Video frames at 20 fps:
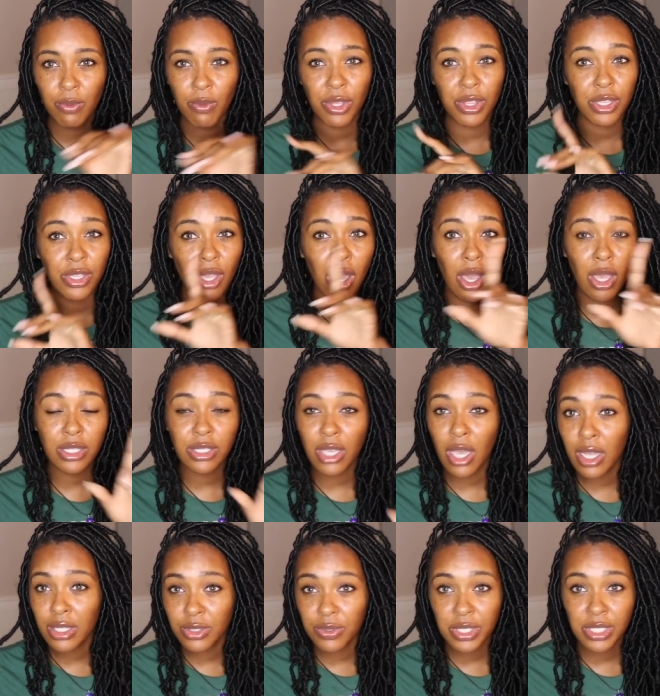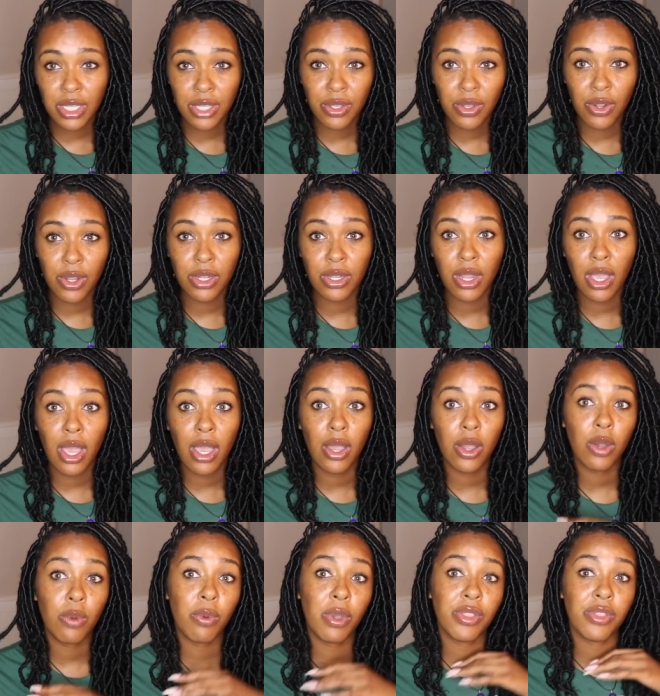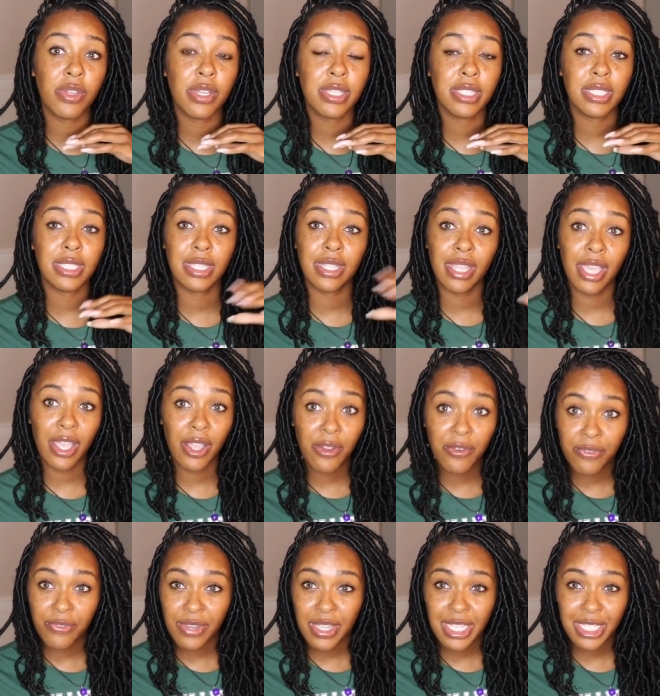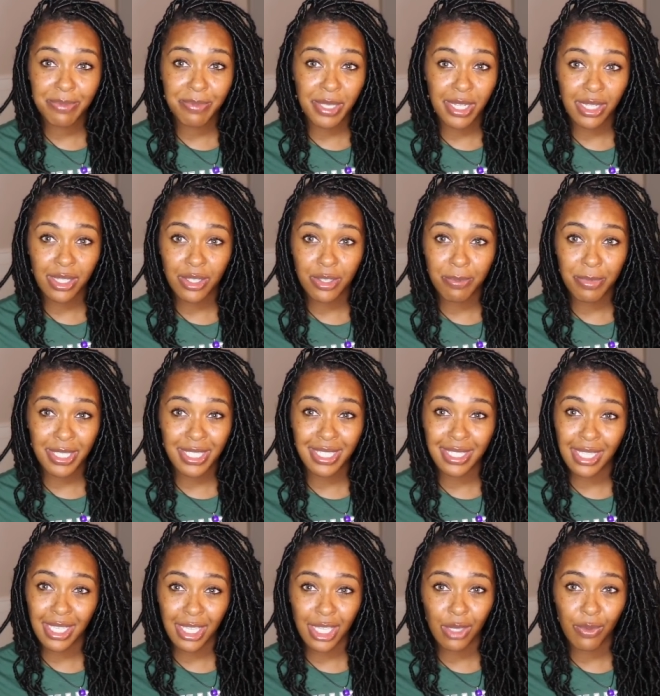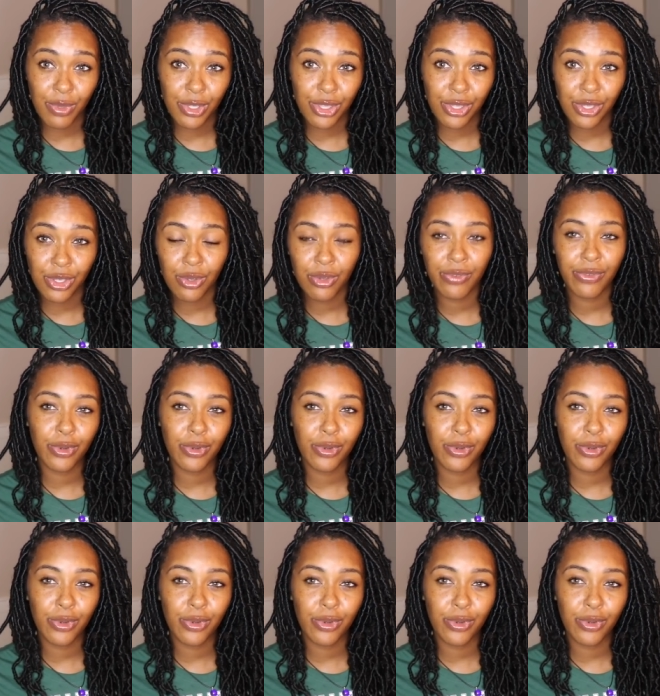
whether y'all talk to each other or not, or whether it's their friends being a little bit sneaky with you.